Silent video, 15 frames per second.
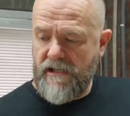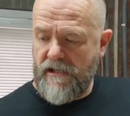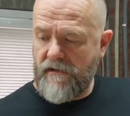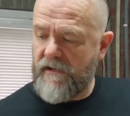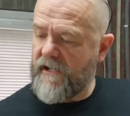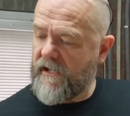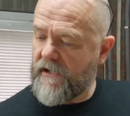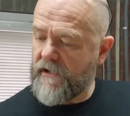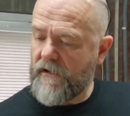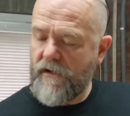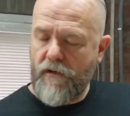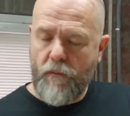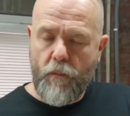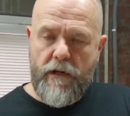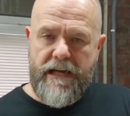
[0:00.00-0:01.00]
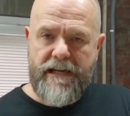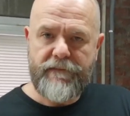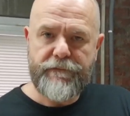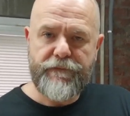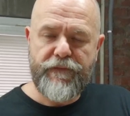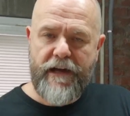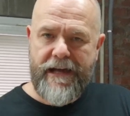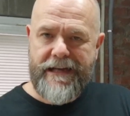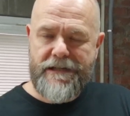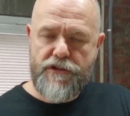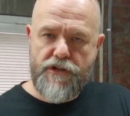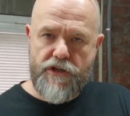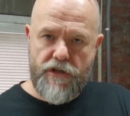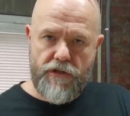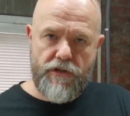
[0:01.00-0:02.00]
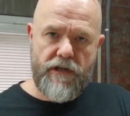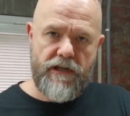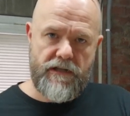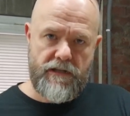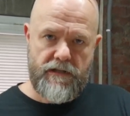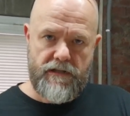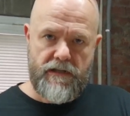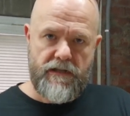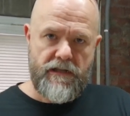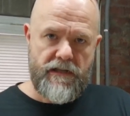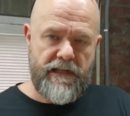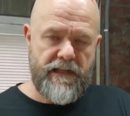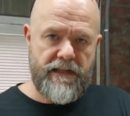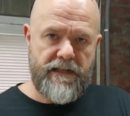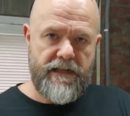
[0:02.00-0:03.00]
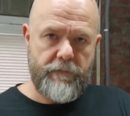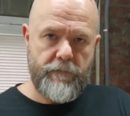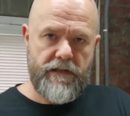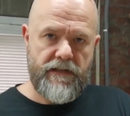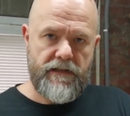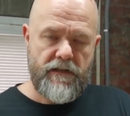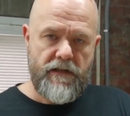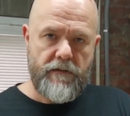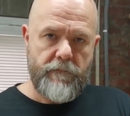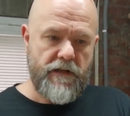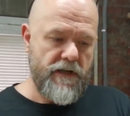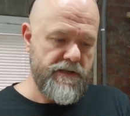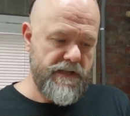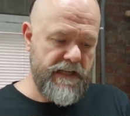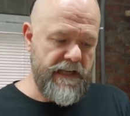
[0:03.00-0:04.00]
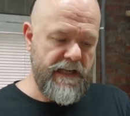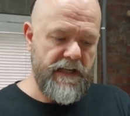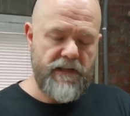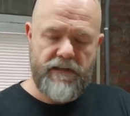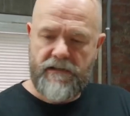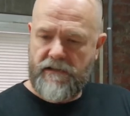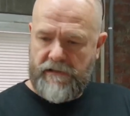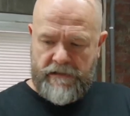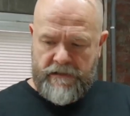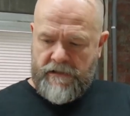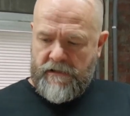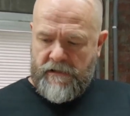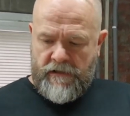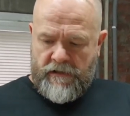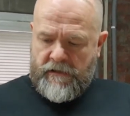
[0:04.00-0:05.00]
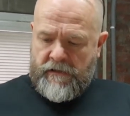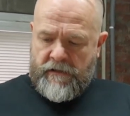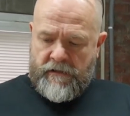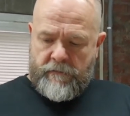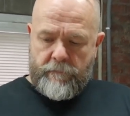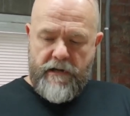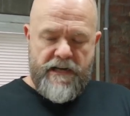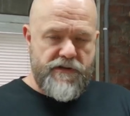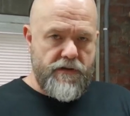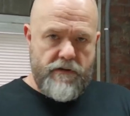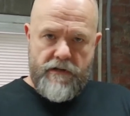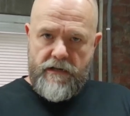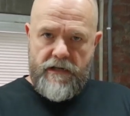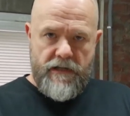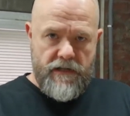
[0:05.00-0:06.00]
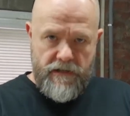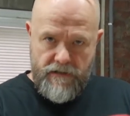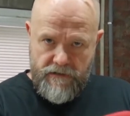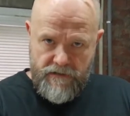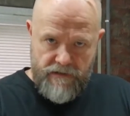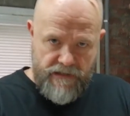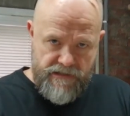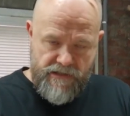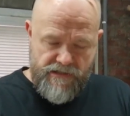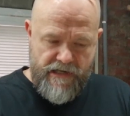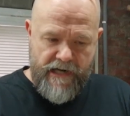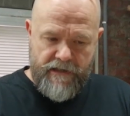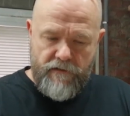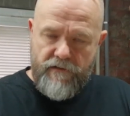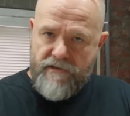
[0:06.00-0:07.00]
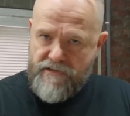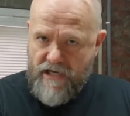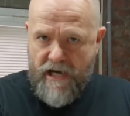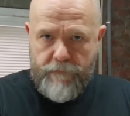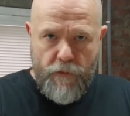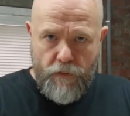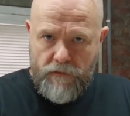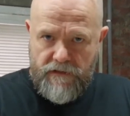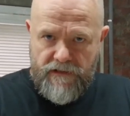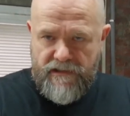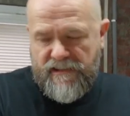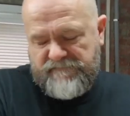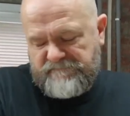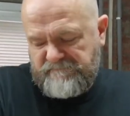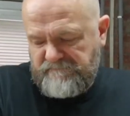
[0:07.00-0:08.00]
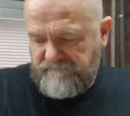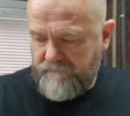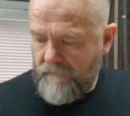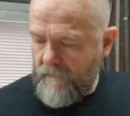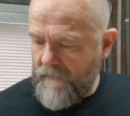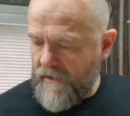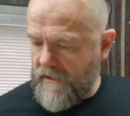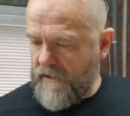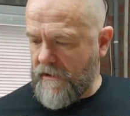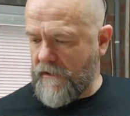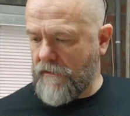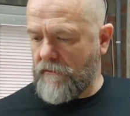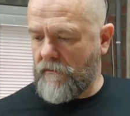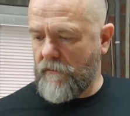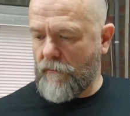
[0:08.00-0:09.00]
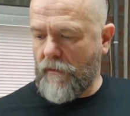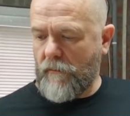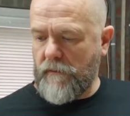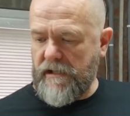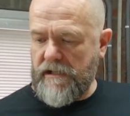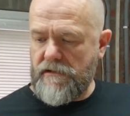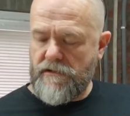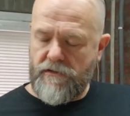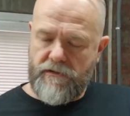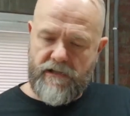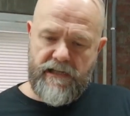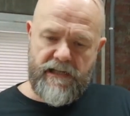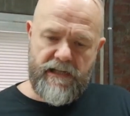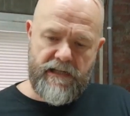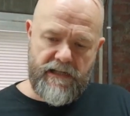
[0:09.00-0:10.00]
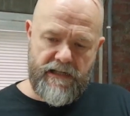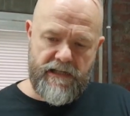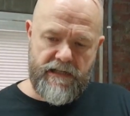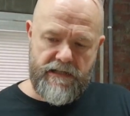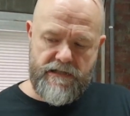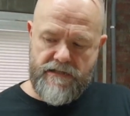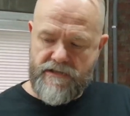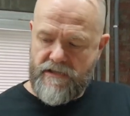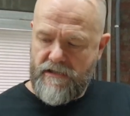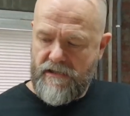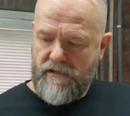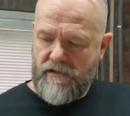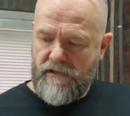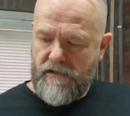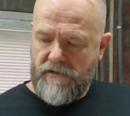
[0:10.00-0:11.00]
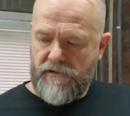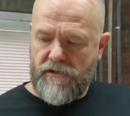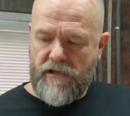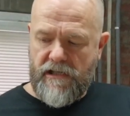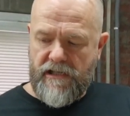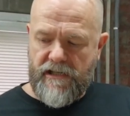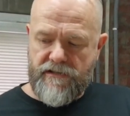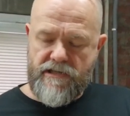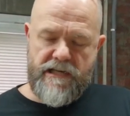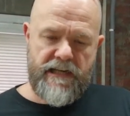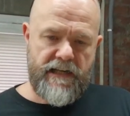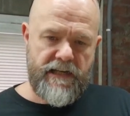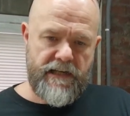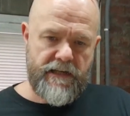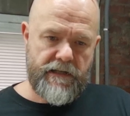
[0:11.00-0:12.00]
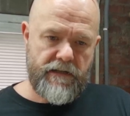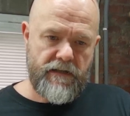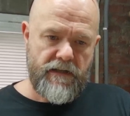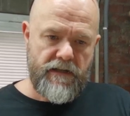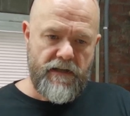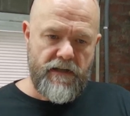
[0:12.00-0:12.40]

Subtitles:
and then we can fine tune the alignment, because again, measuring is as accurate as I'm holding it. What we can do then is you can actually add